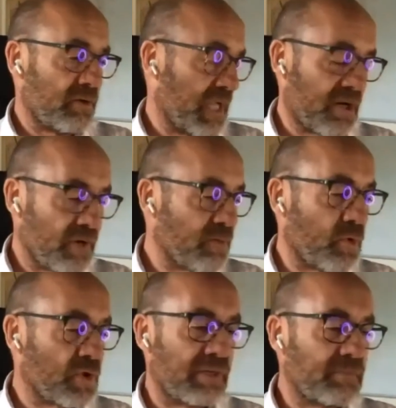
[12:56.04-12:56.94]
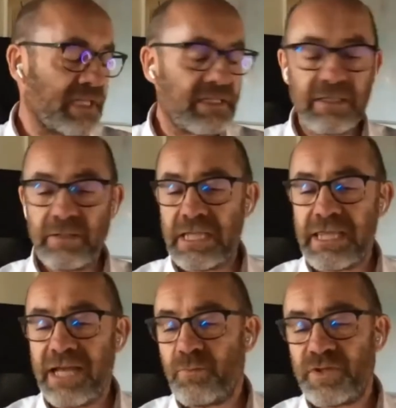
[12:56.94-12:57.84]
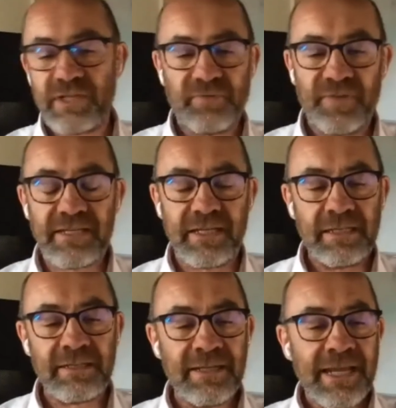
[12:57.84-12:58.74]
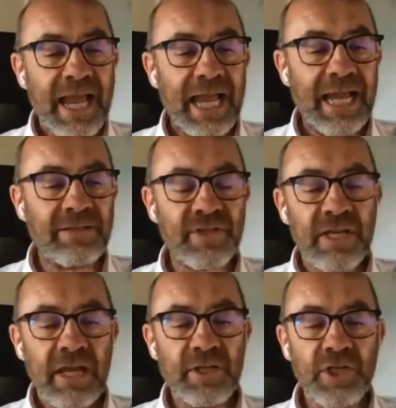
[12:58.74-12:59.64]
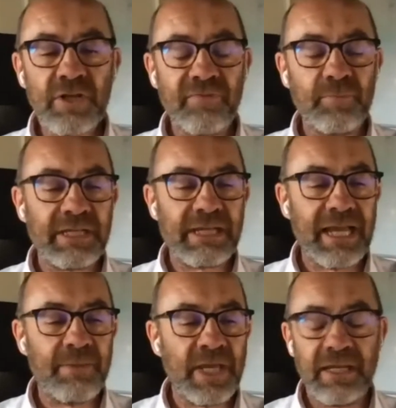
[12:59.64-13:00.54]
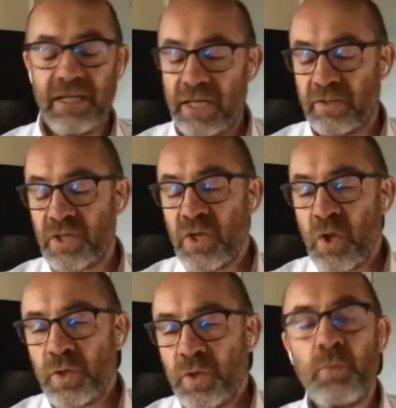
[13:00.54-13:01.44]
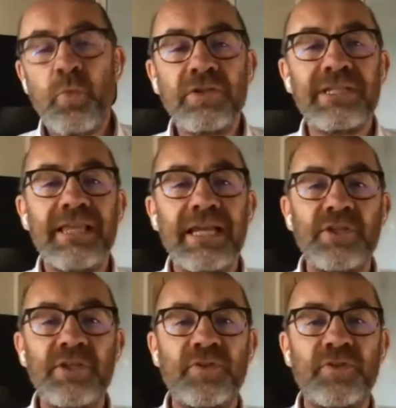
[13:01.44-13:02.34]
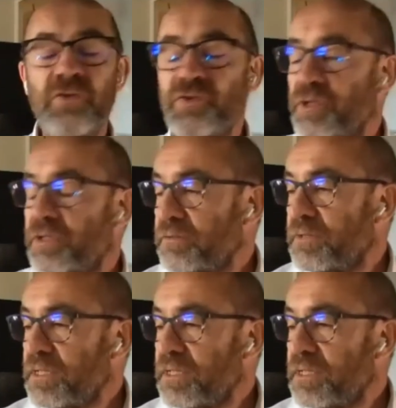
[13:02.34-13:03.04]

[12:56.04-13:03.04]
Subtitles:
a great wartime leader then was defeated and a new government came in. And what did they do for children?